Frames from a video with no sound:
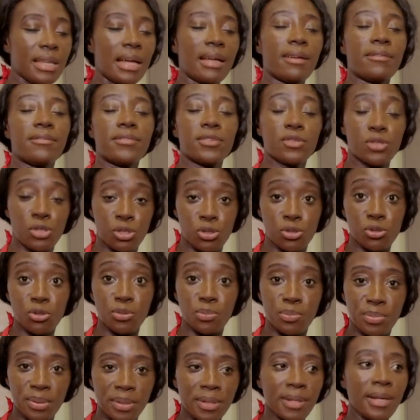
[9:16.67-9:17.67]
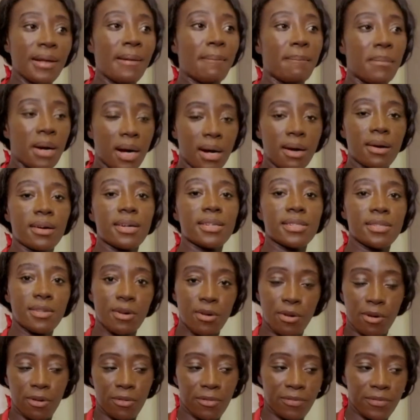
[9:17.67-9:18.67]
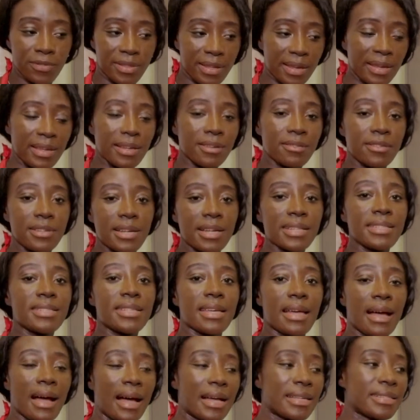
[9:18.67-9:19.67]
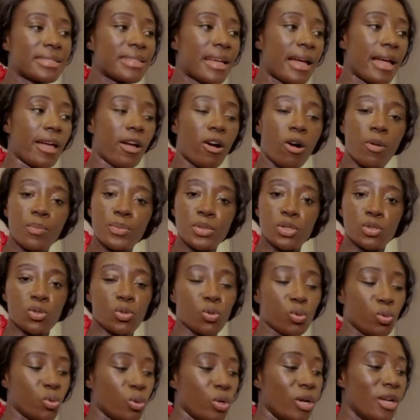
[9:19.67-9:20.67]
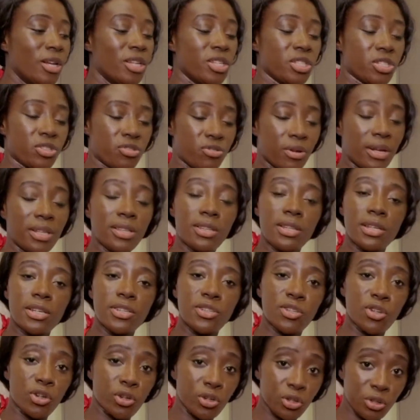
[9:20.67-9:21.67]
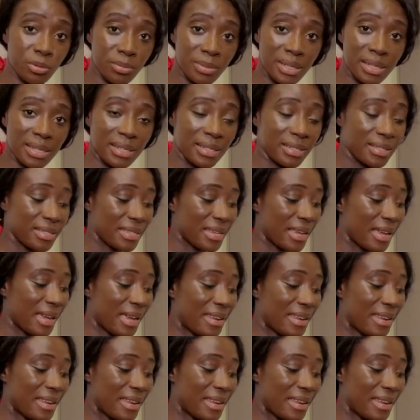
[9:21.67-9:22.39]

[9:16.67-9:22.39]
That soup, because of the ingredient it has that helps to strengthen your immunity,